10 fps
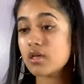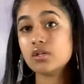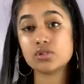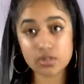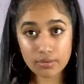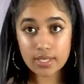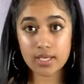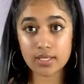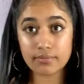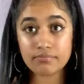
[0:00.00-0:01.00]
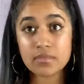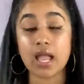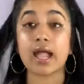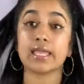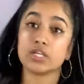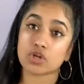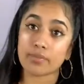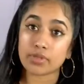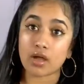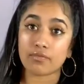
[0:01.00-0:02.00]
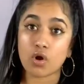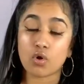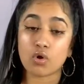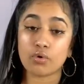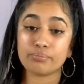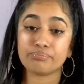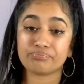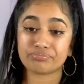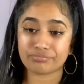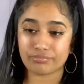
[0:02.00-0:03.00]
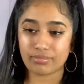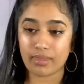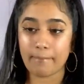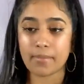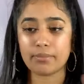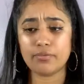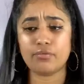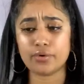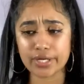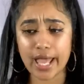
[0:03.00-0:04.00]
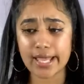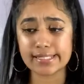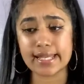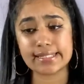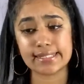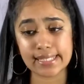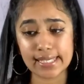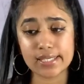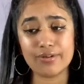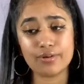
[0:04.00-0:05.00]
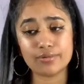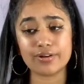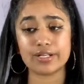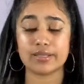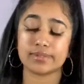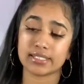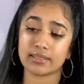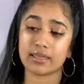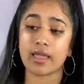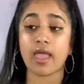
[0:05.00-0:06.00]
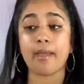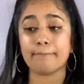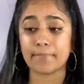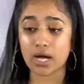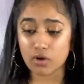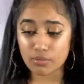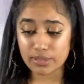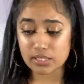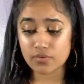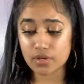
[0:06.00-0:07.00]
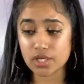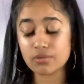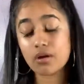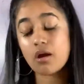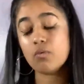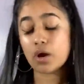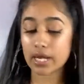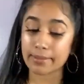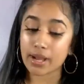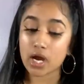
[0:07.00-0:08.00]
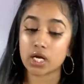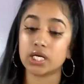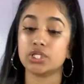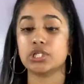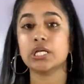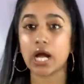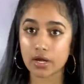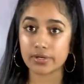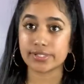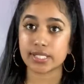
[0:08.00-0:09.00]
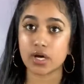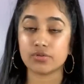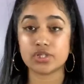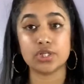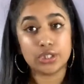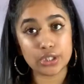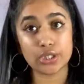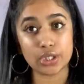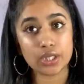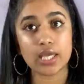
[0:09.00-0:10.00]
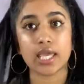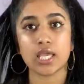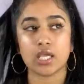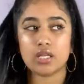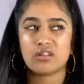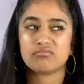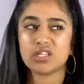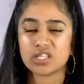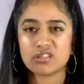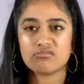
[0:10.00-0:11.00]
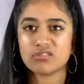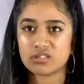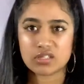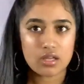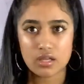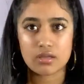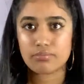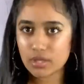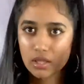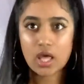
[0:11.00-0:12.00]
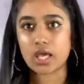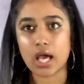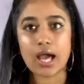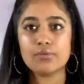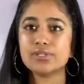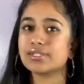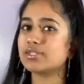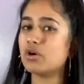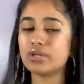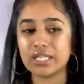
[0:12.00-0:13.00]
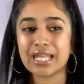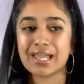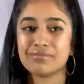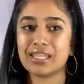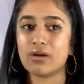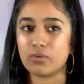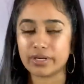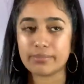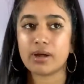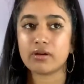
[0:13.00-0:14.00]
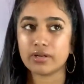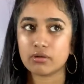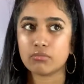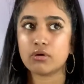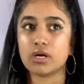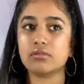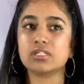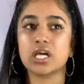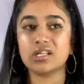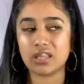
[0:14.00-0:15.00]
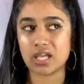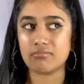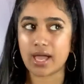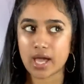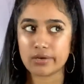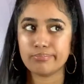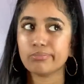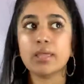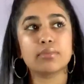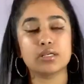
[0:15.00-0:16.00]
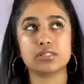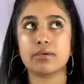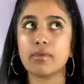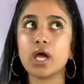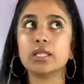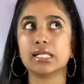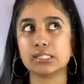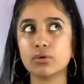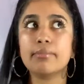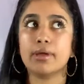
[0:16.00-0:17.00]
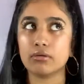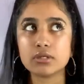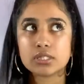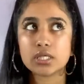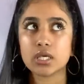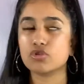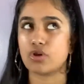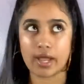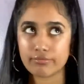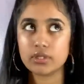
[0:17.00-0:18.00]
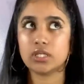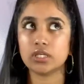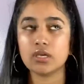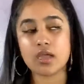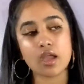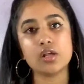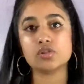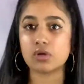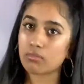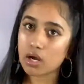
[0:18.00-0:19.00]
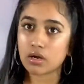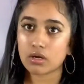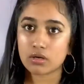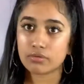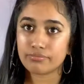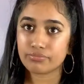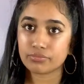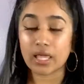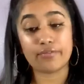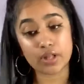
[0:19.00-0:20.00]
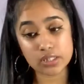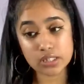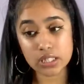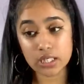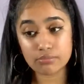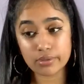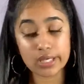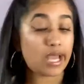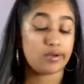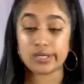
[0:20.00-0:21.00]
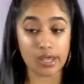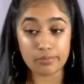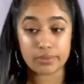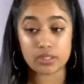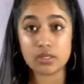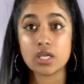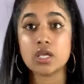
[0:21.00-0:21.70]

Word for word: So then I get dropped off home. But before that, he's like, see, your homegirl ended up stealing my homie's phone and you were all worried about her. She got herself. She good. And I'm like, stop. Like, I was low-key not even that worried about her no more. I was kind of, like, mad because I'm like, that's so embarrassing and trifling. So I walk home. I fall asleep. I couldn't help it.